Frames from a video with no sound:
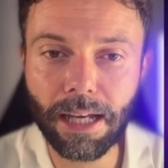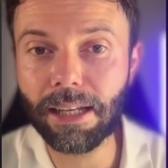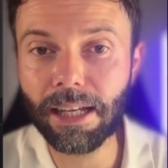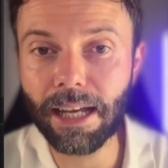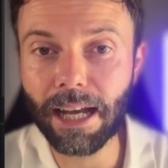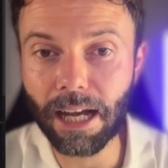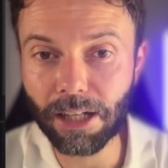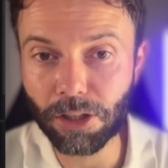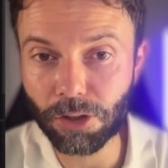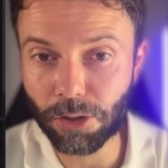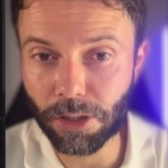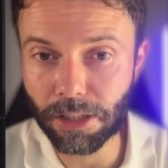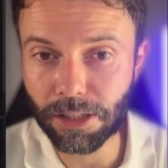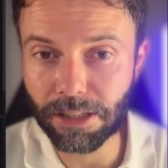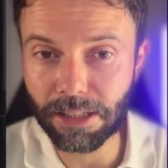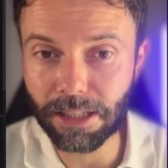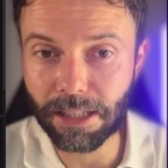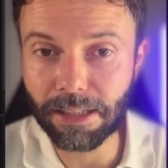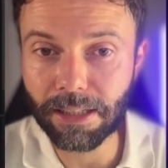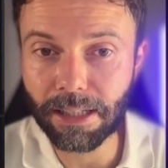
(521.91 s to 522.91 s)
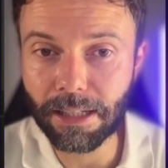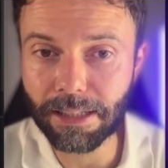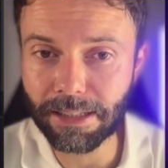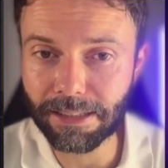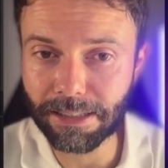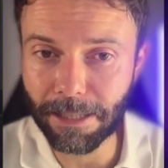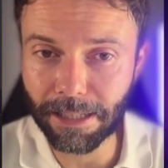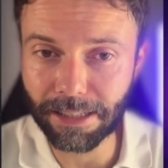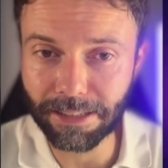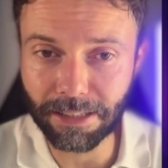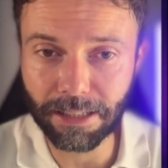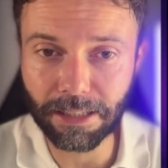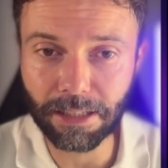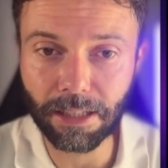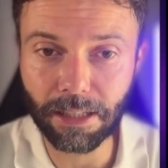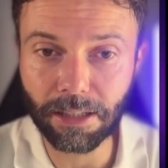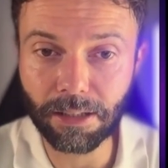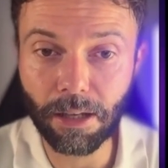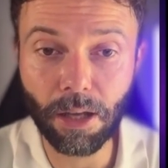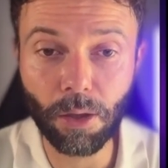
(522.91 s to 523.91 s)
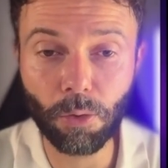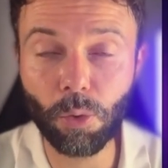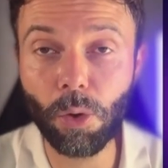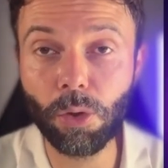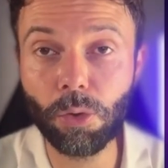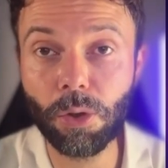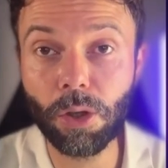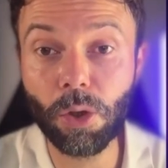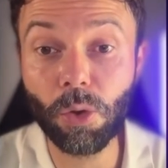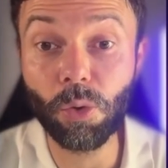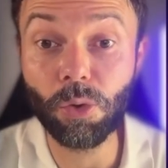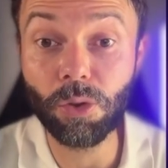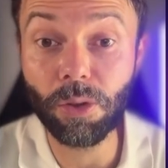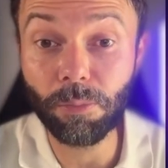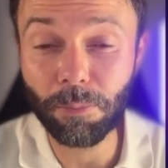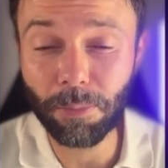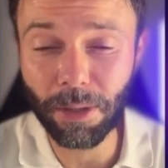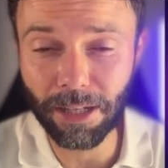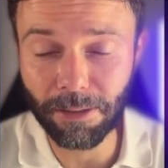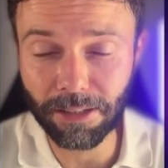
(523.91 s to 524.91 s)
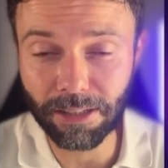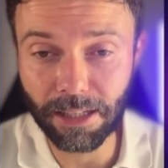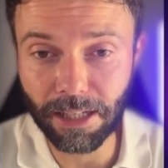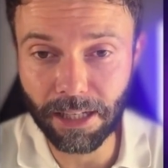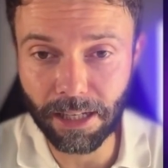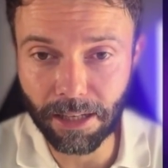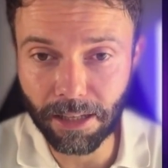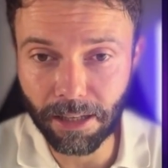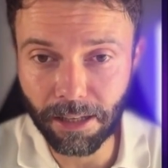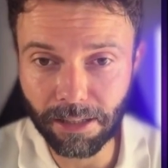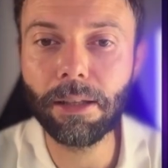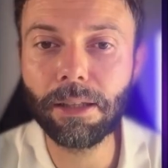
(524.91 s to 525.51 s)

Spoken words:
and actually see the intensities, what we call the beats here,